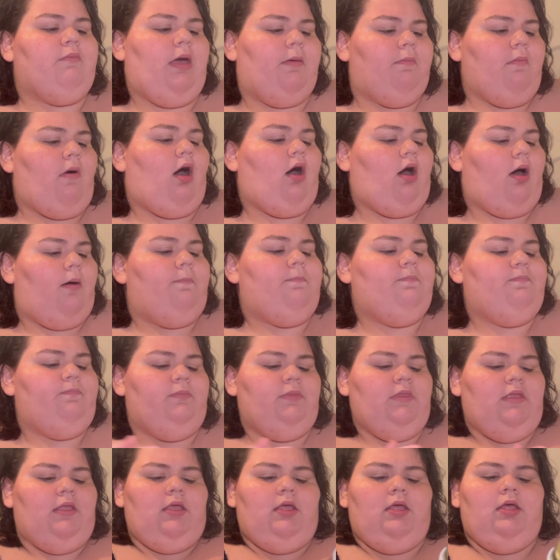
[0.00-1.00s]
my mom.
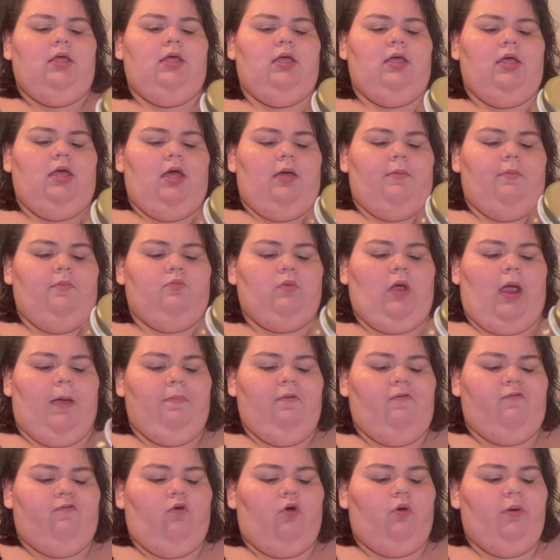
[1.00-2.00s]
Right
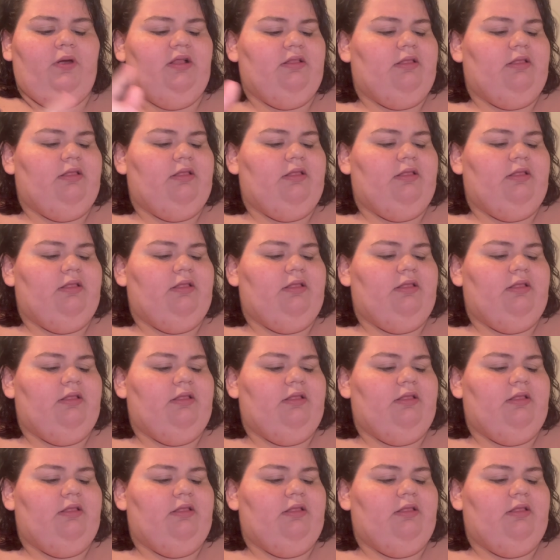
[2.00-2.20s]
before we